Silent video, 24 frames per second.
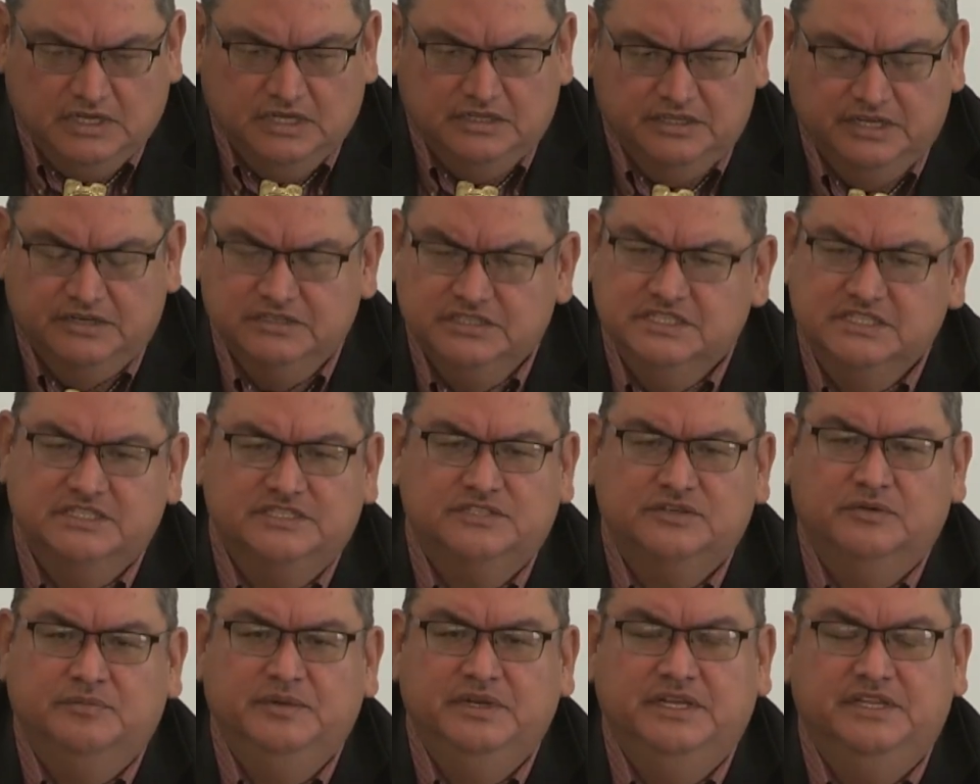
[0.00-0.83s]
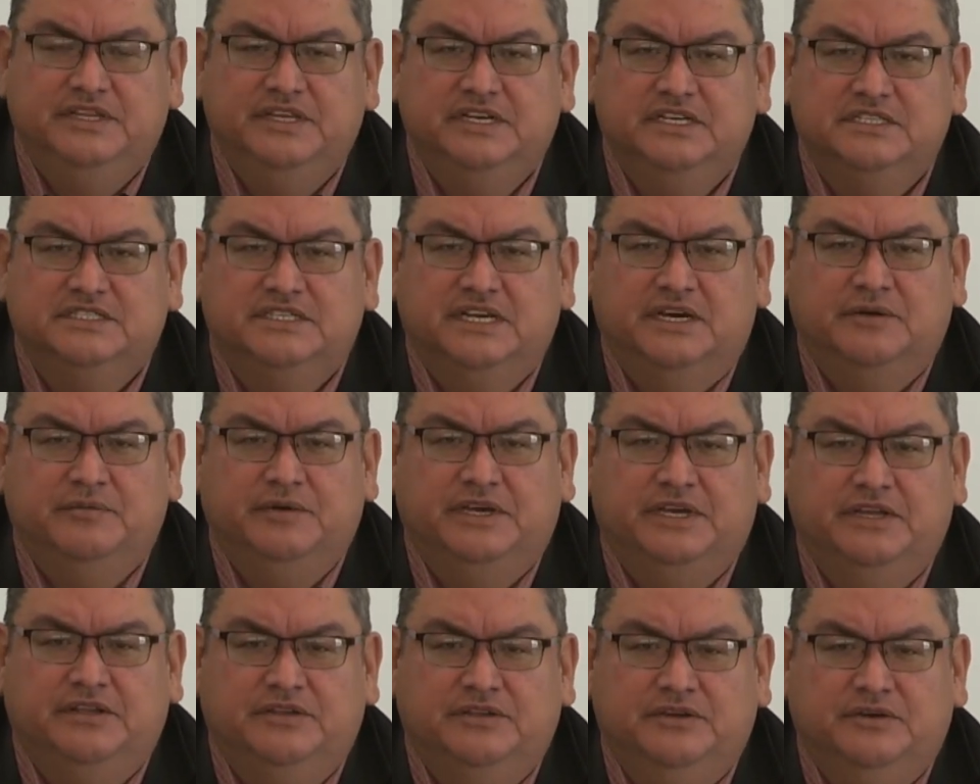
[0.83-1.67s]
There are just so many things that we
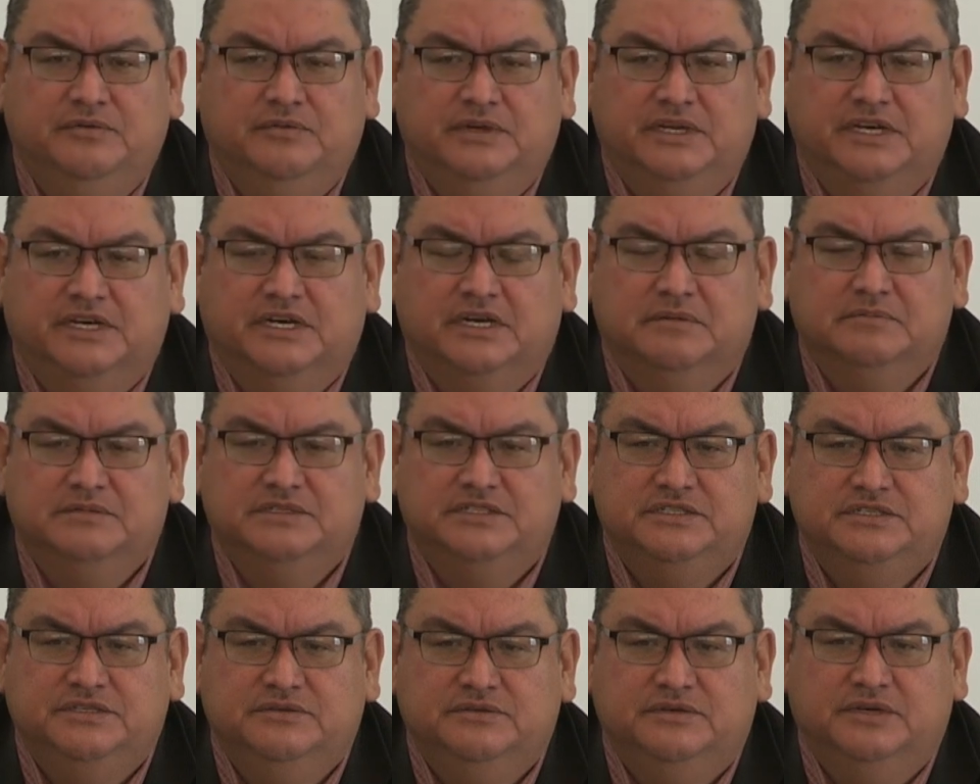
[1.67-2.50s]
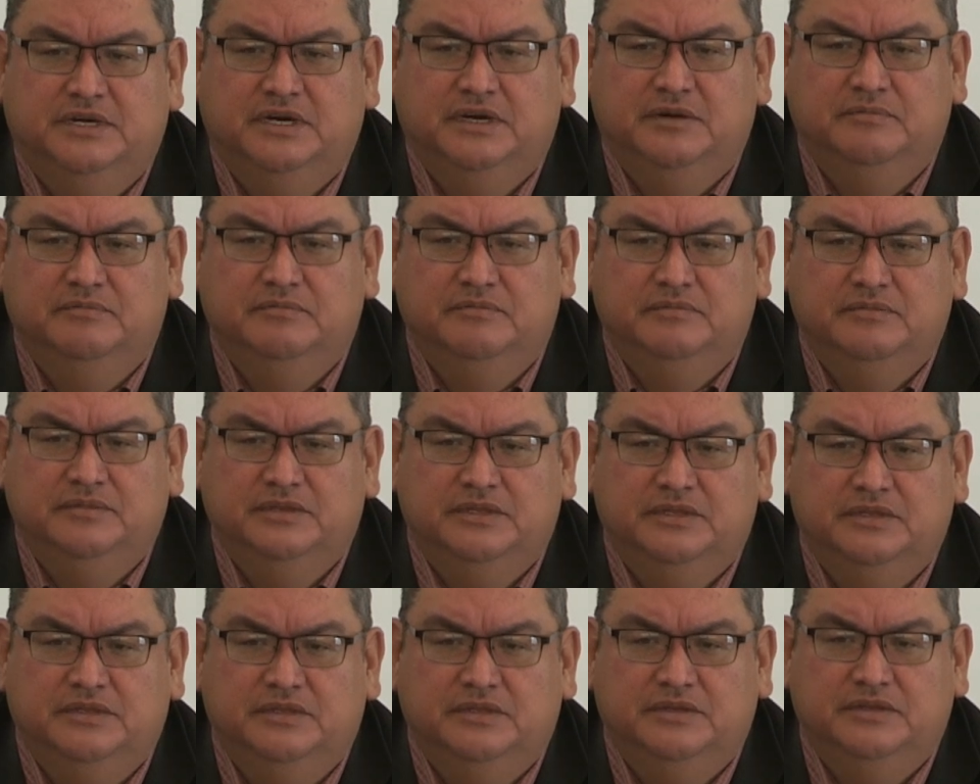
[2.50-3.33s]
can do when it comes
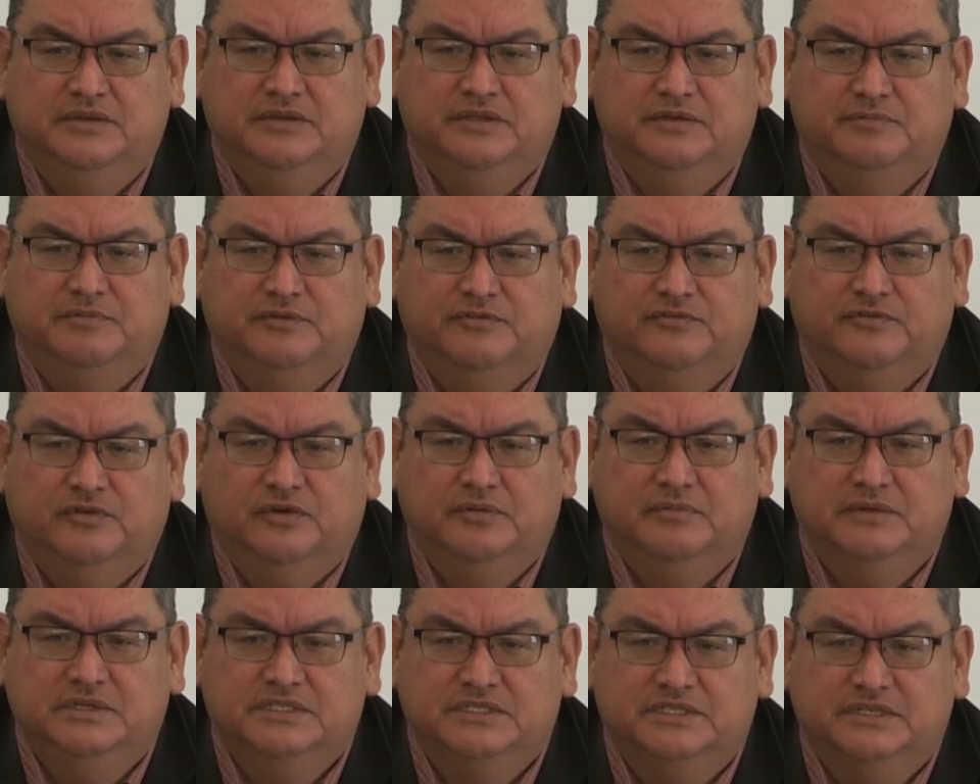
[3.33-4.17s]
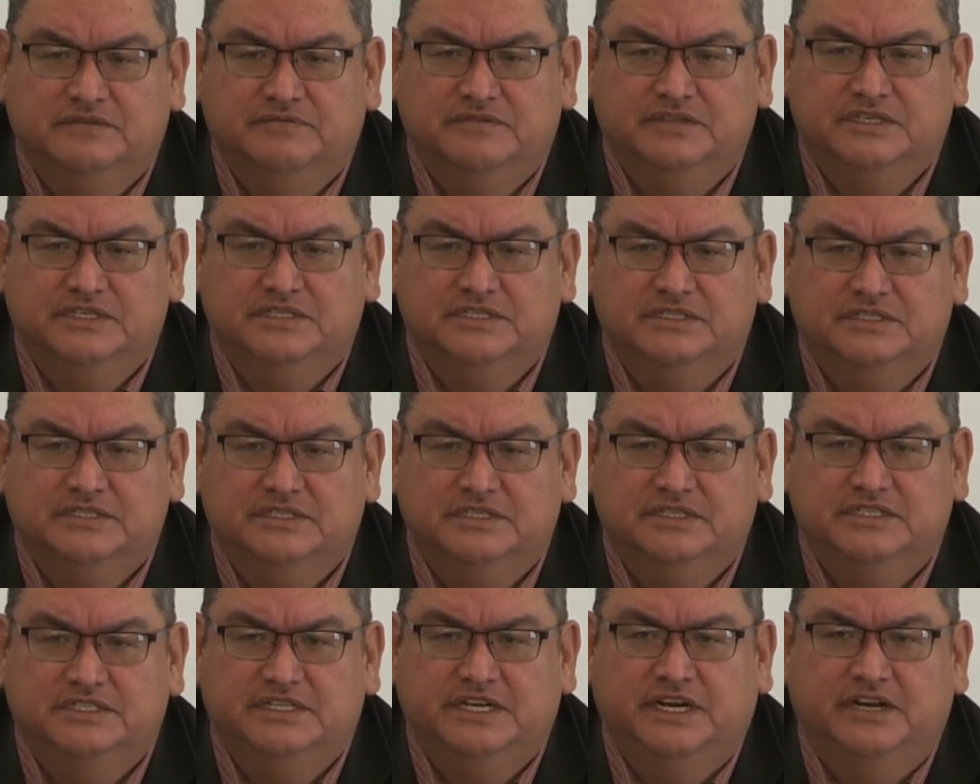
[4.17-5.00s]
to the performance of
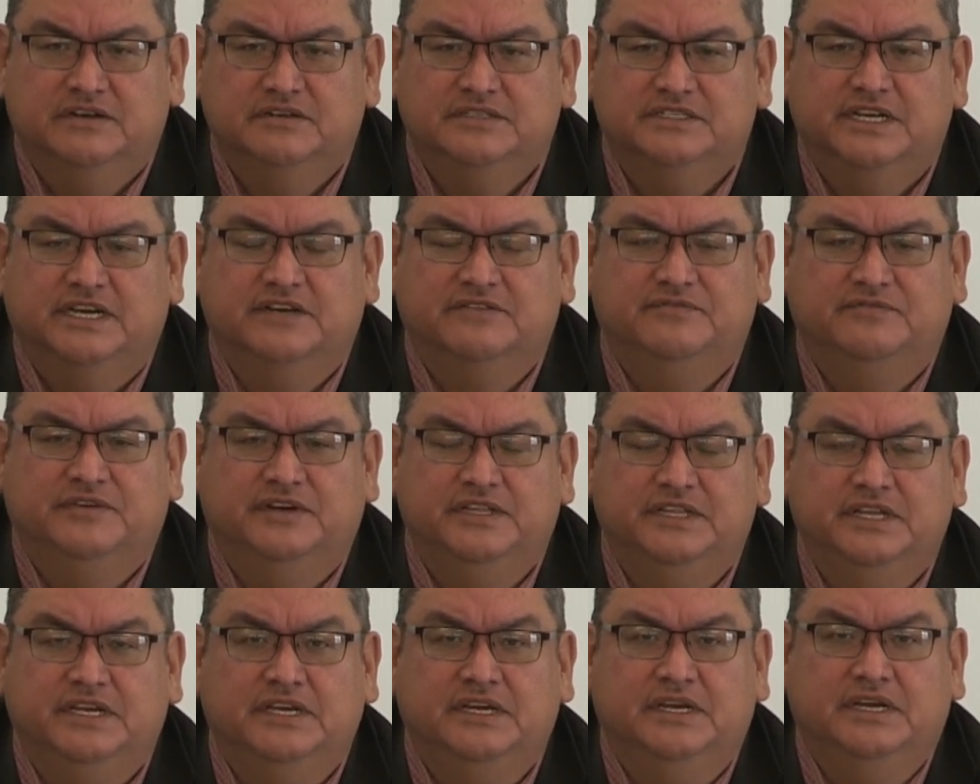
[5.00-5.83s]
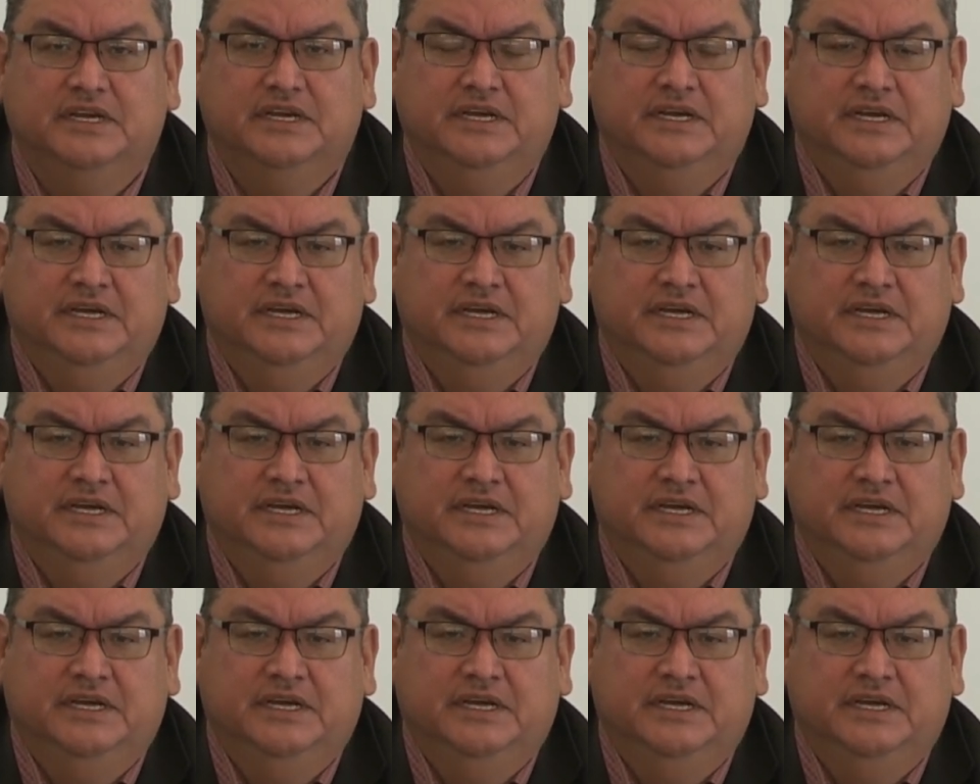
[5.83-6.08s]
this CARES Act funding.